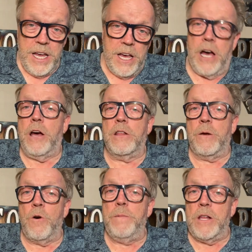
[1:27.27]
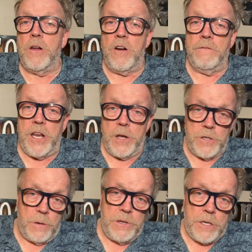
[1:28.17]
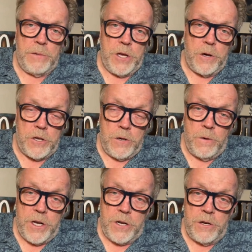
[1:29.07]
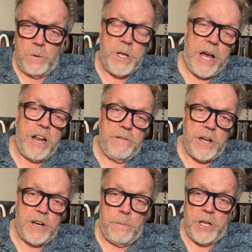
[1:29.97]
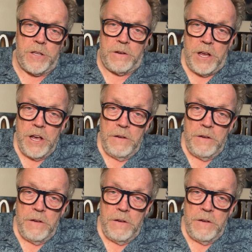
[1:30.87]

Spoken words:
And they won't be long videos. They'll be something you can tune into without having to commit to